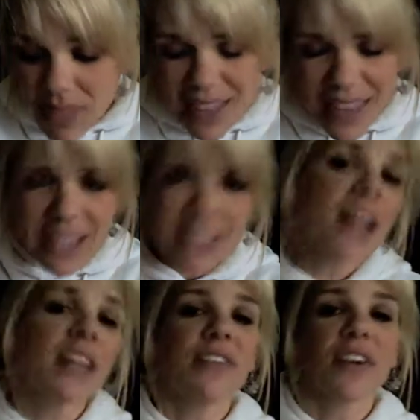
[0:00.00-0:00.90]
That's
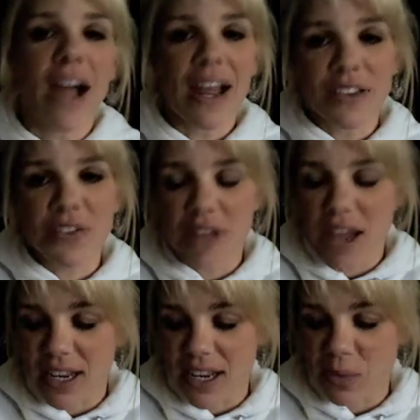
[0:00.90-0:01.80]
kind of her attitude
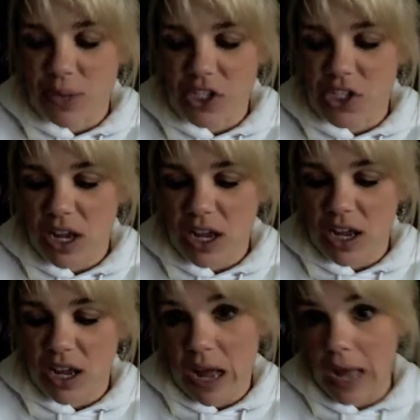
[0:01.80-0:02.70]
at it, which
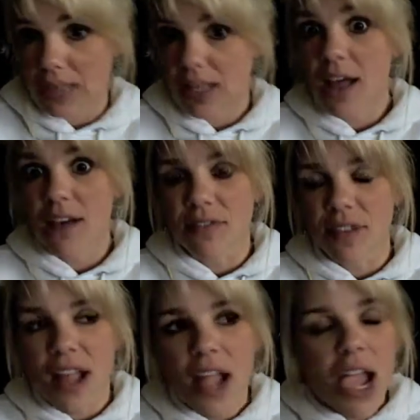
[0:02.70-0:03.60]
I love.
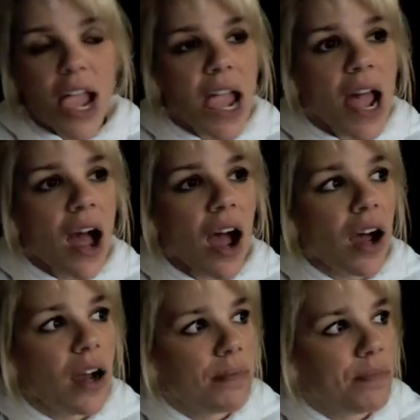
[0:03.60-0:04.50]

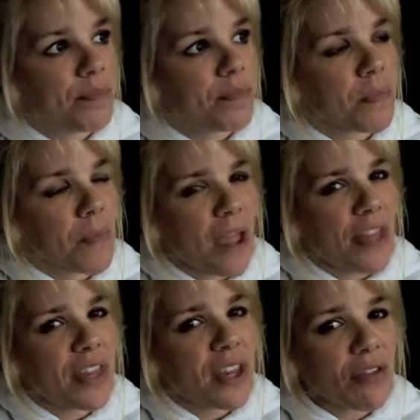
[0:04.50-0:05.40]
I
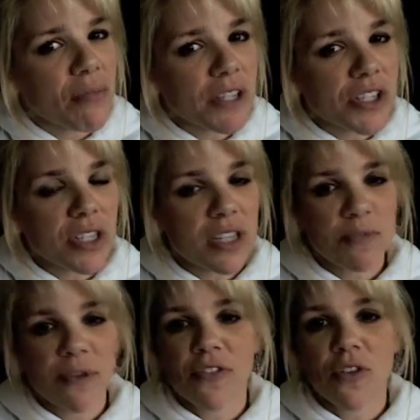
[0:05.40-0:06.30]
think I've mentioned this
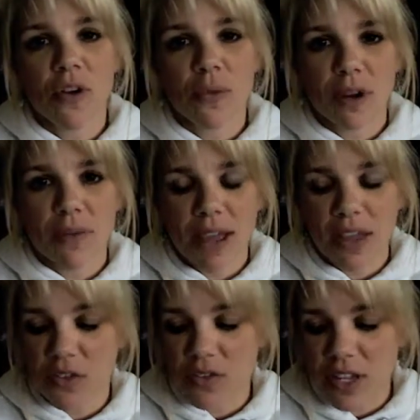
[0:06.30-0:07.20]
before in one of my
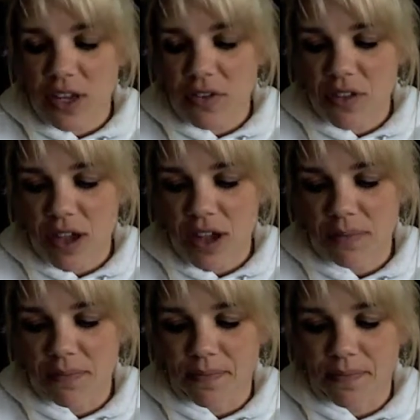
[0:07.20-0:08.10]
other videos.
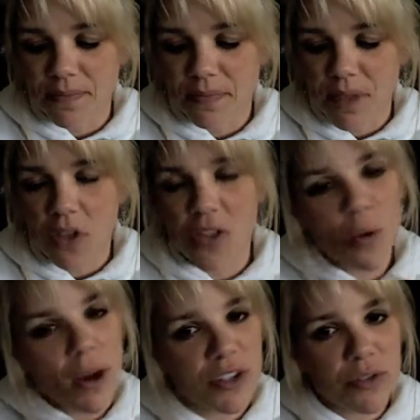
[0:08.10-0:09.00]

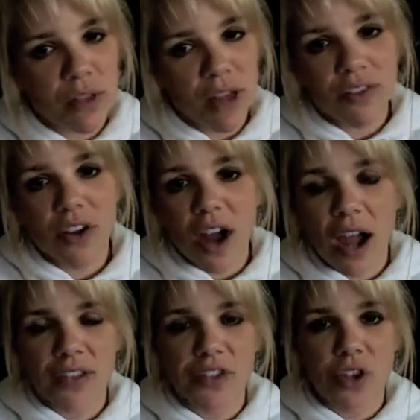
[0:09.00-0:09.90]
Although I do love her,
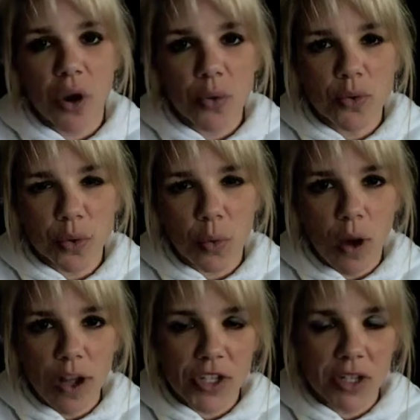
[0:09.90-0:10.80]
I don't
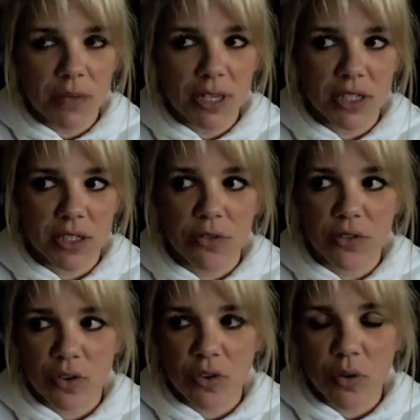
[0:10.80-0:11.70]
watch The Biggest
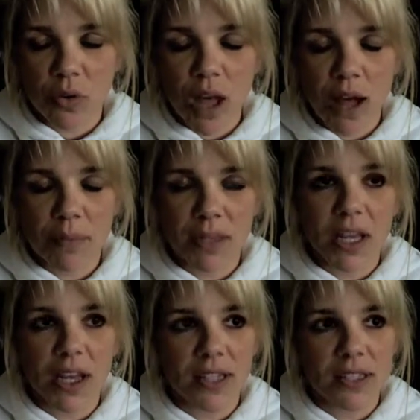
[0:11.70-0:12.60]
Loser a whole lot,
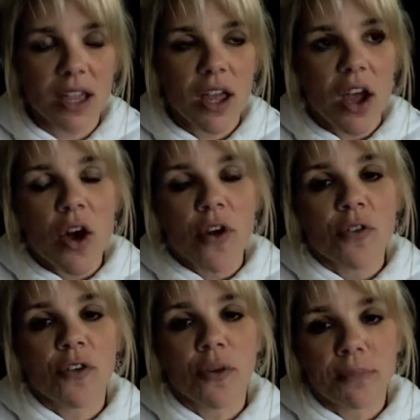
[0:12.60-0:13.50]
because
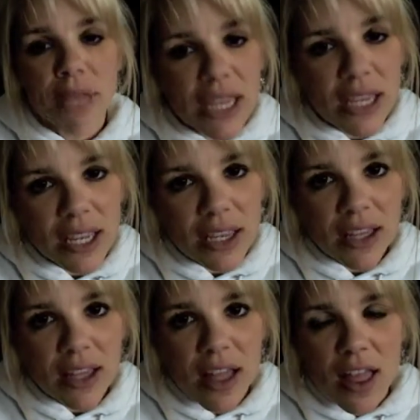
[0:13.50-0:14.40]
for
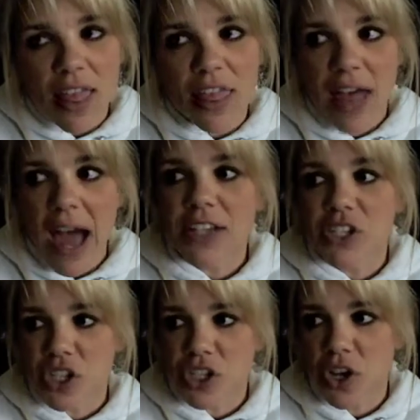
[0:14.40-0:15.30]
me,
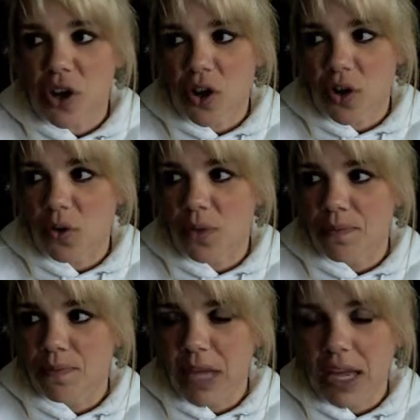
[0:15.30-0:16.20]
that show,
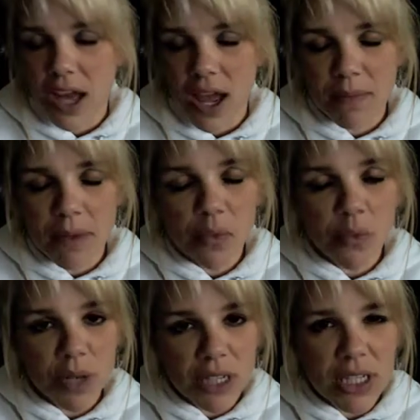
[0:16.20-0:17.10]
and I'm a
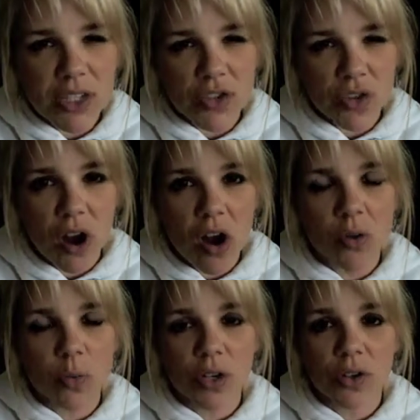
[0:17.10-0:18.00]
really
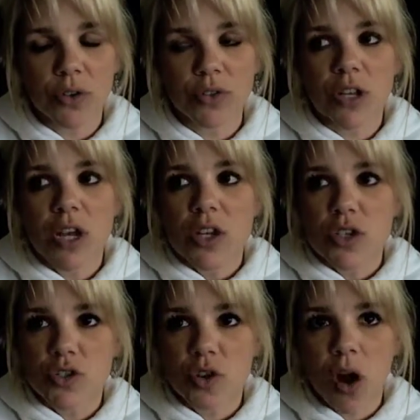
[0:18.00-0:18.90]
strong-willed,
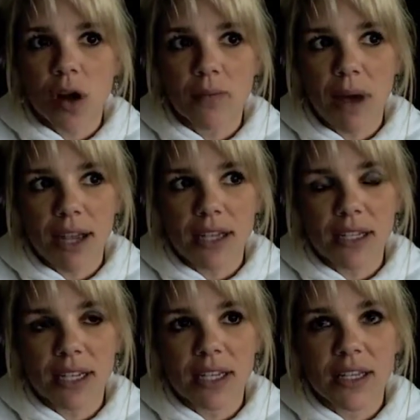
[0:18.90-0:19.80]

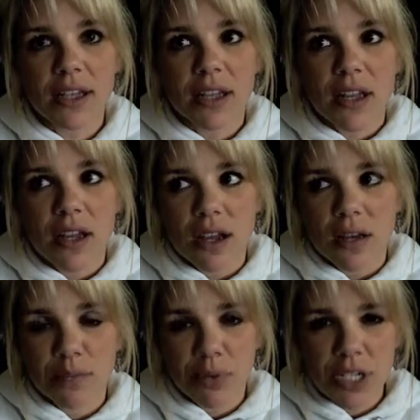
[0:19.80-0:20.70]
strong-minded,
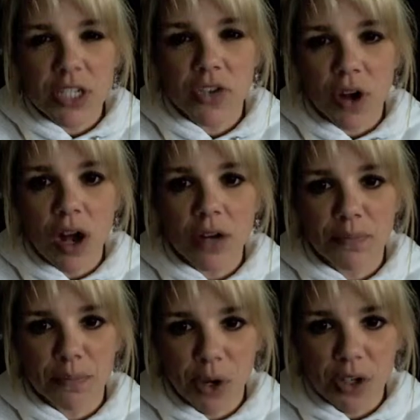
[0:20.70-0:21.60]
pretty strong
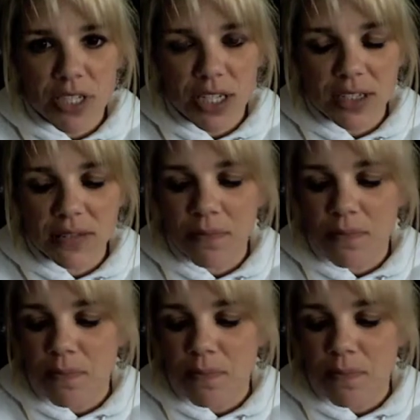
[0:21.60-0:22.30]
person,